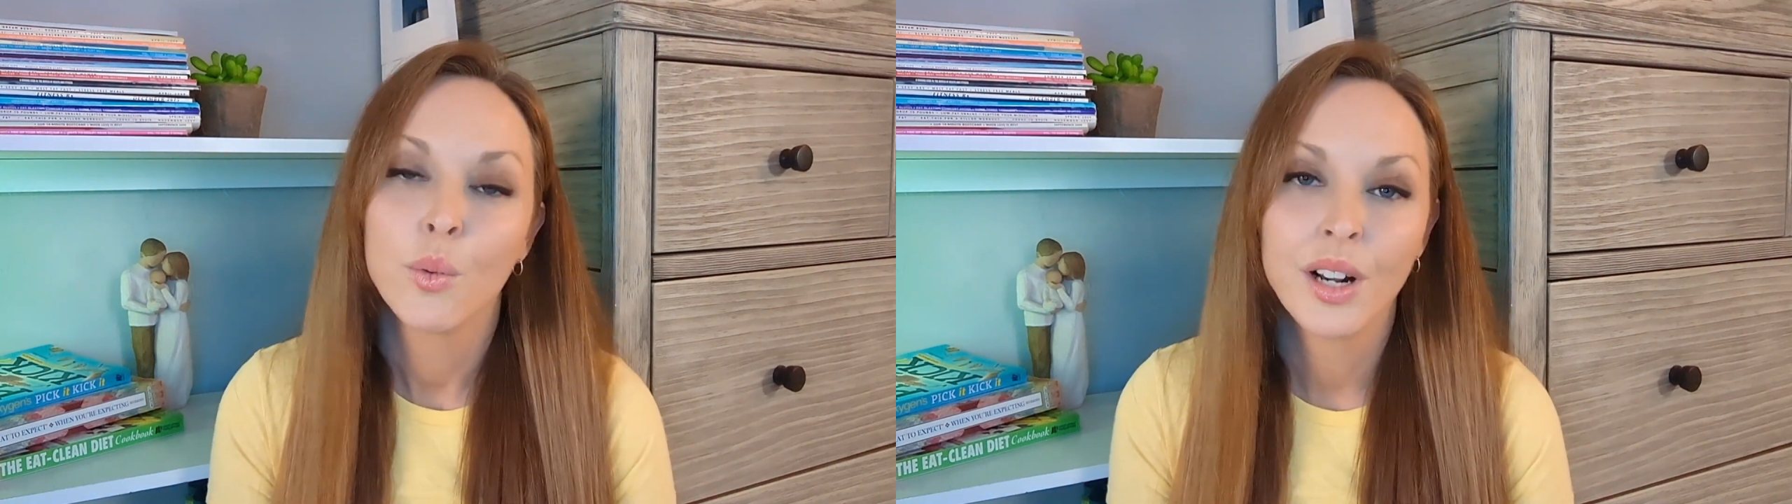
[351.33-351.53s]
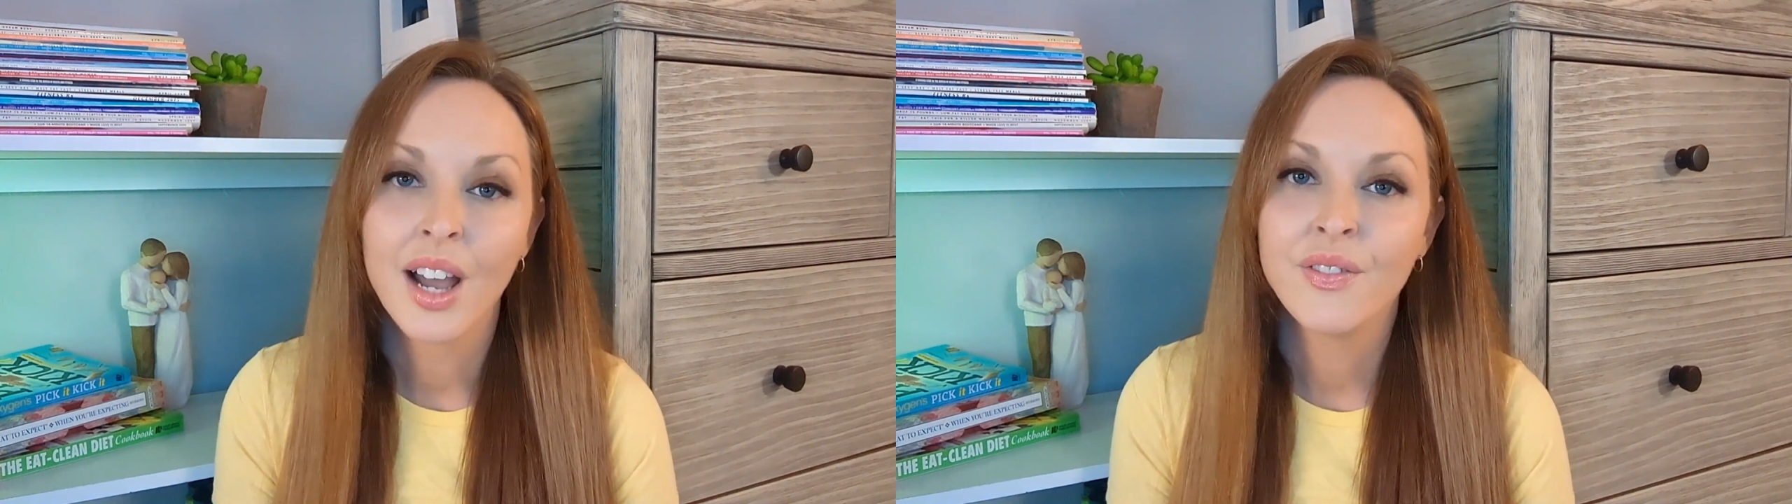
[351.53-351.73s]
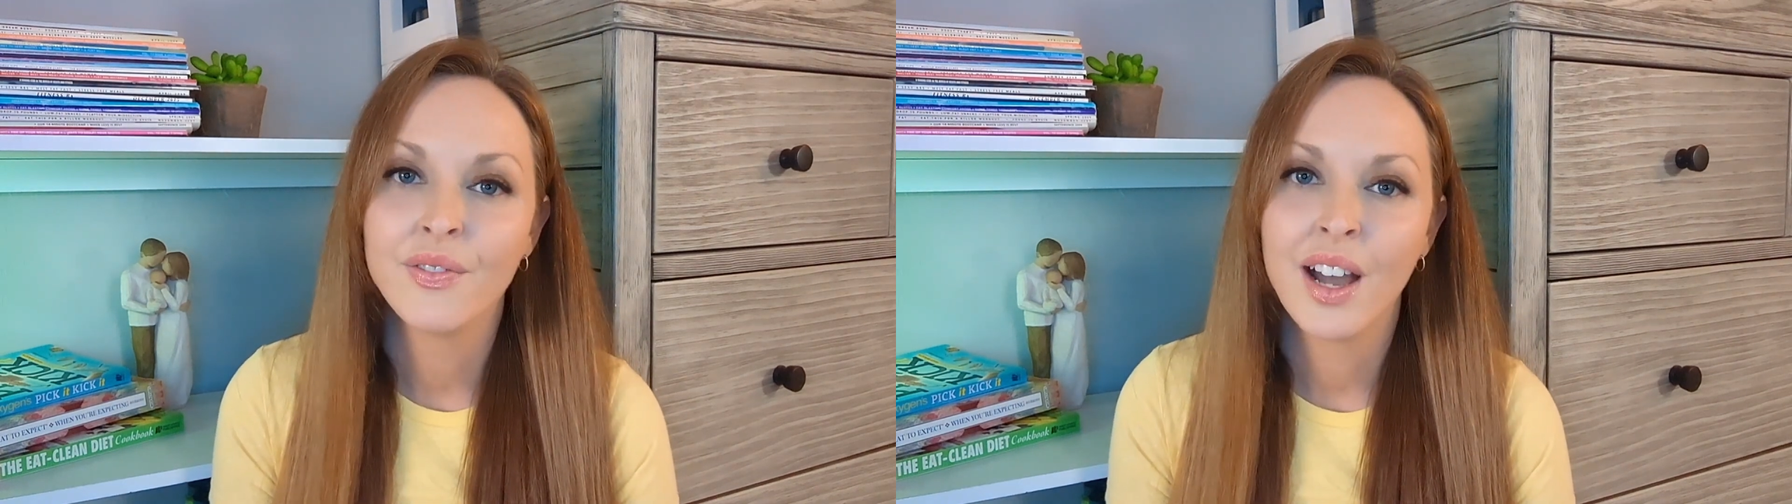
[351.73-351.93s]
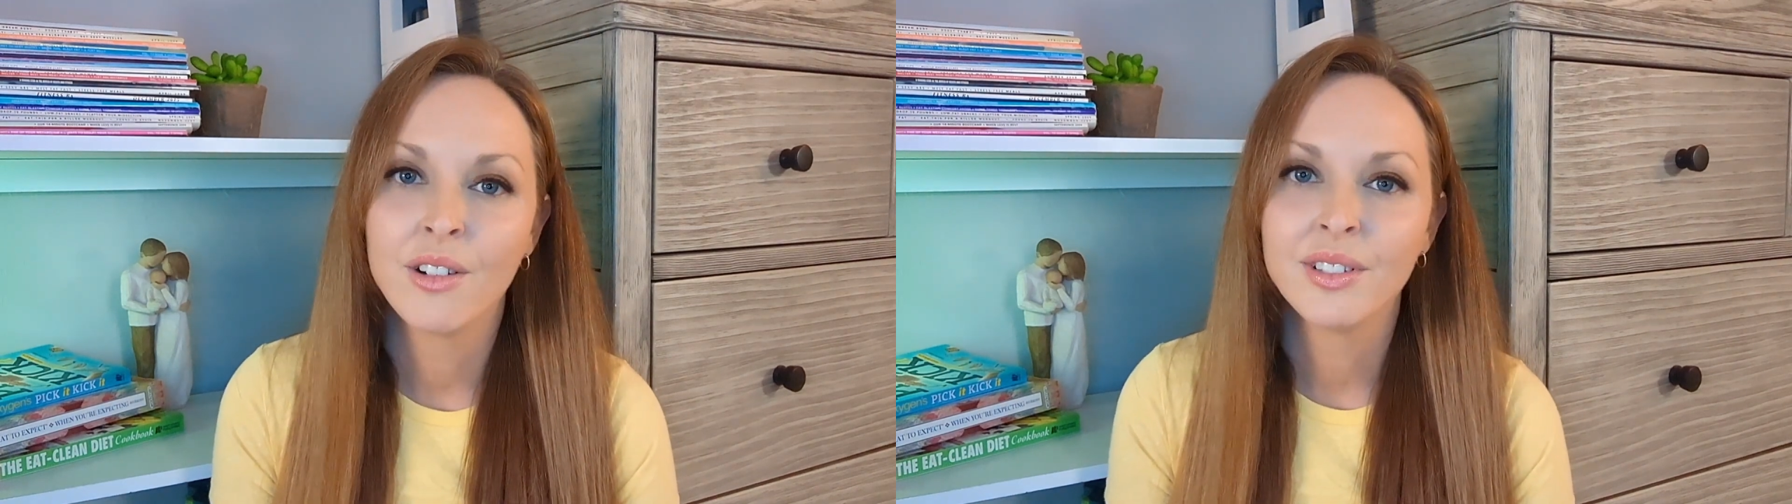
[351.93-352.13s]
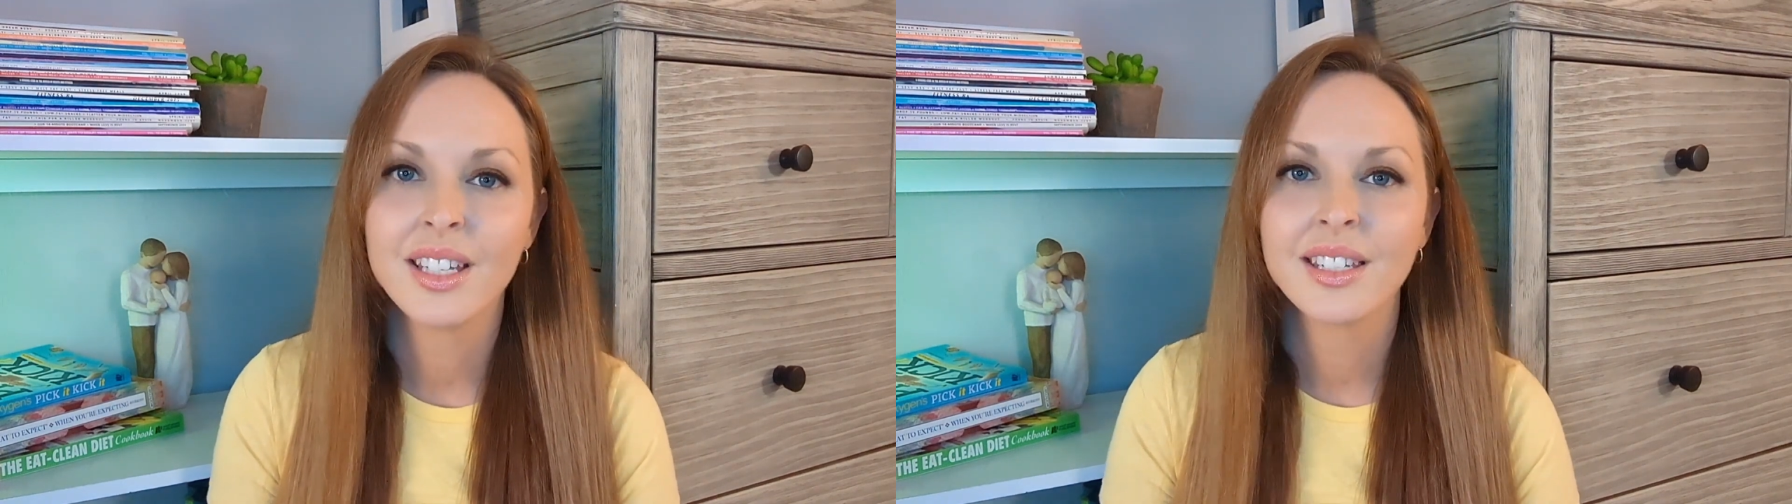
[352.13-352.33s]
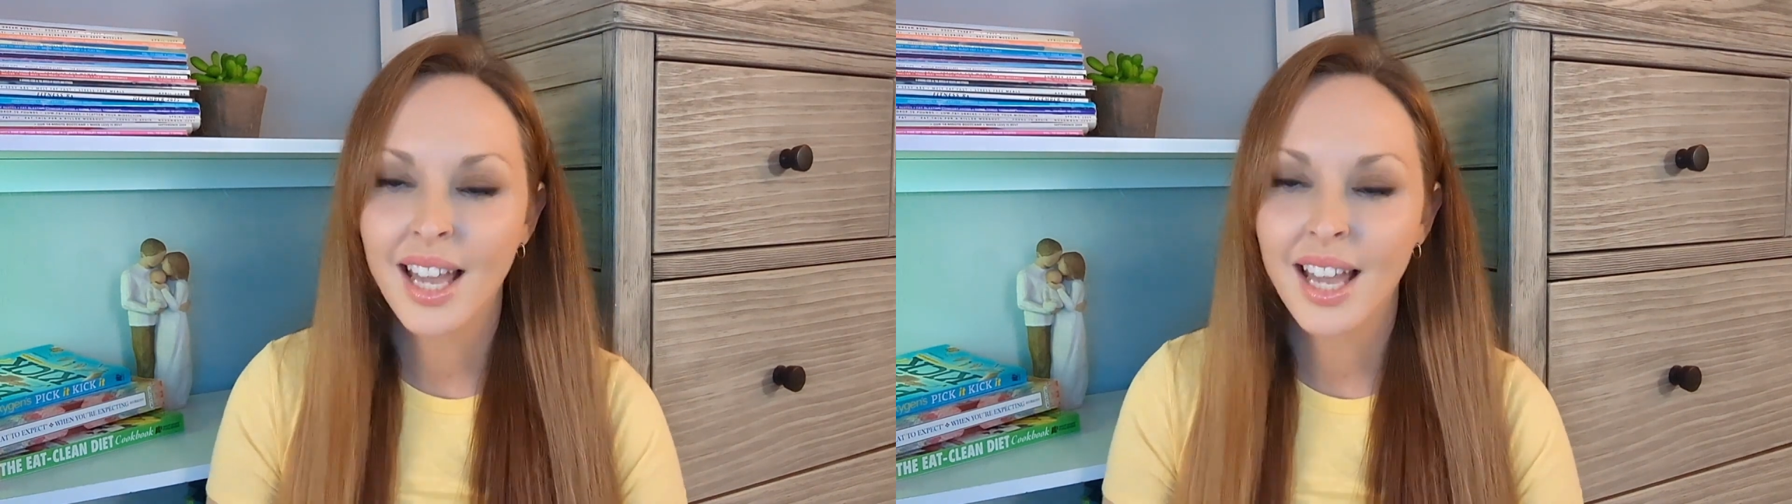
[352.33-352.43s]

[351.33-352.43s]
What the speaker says: What I've found is